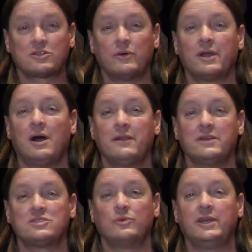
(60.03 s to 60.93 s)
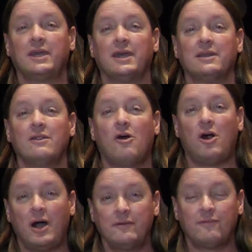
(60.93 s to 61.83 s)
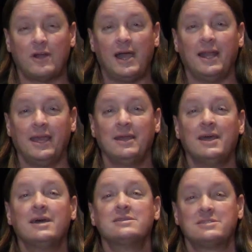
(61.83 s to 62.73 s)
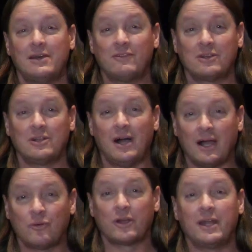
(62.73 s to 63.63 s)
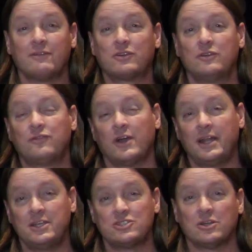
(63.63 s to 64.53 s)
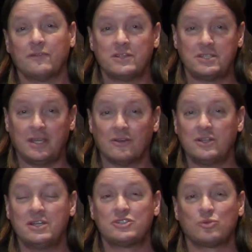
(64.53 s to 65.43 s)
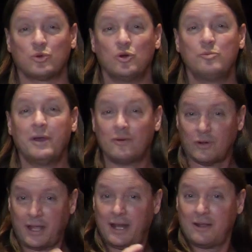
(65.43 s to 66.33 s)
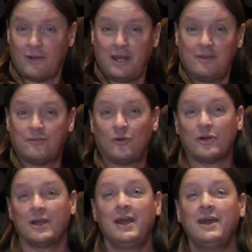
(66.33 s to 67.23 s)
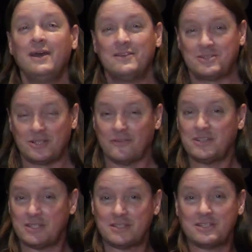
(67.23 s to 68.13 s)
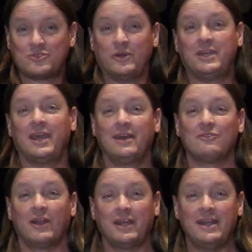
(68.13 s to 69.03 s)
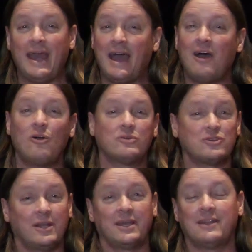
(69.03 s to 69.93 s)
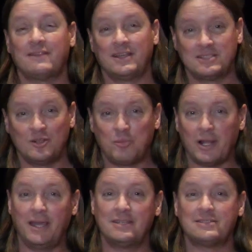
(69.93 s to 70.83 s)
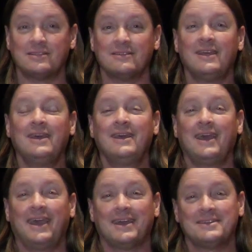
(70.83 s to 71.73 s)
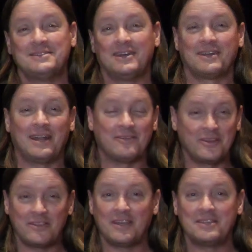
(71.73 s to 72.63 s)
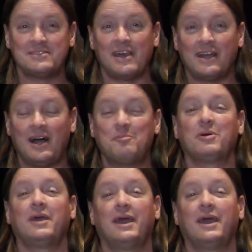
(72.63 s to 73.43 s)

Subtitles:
going on this weekend. On Friday, 7 o'clock, we're going to have a Good Friday service here in this room, and we're getting ready for the services this weekend right now, trying to get things in place and get everything set up.